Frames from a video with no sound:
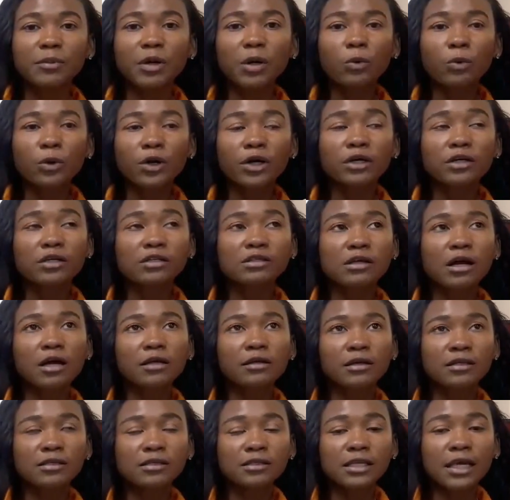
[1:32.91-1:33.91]
but workers
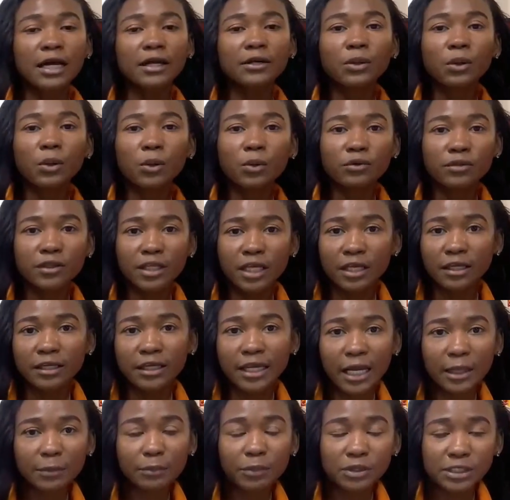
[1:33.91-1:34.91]
understand how they
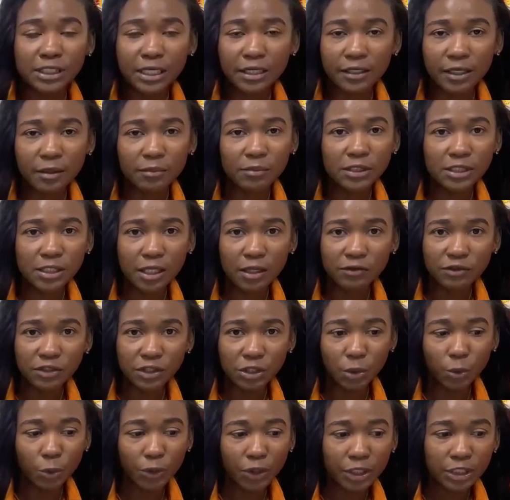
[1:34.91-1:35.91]
can protect themselves
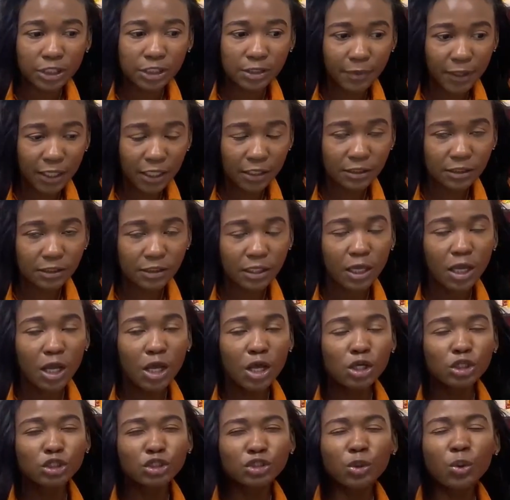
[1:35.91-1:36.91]
in the workplace.
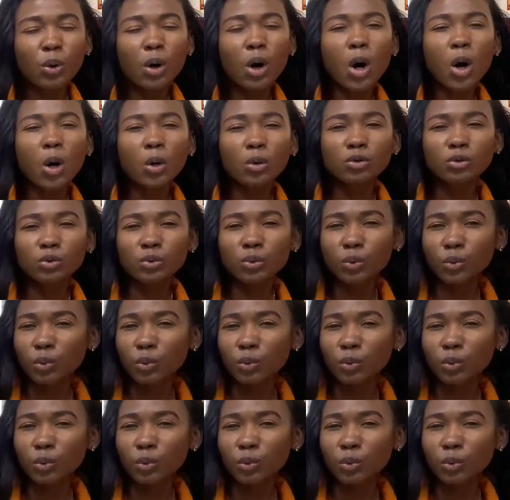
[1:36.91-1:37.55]
So how do